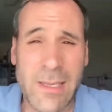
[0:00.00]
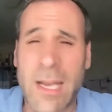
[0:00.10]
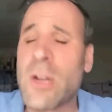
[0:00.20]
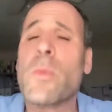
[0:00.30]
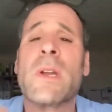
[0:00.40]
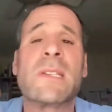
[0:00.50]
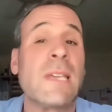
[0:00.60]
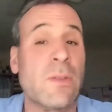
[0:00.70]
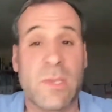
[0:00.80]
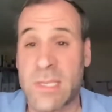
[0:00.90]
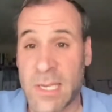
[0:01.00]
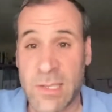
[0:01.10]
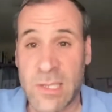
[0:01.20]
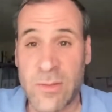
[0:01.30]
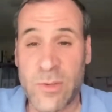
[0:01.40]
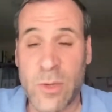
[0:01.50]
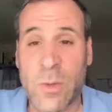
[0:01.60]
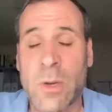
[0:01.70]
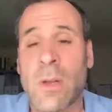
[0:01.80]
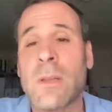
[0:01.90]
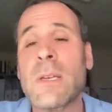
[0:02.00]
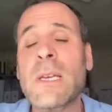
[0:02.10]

I don't want to sound insensitive to you at all.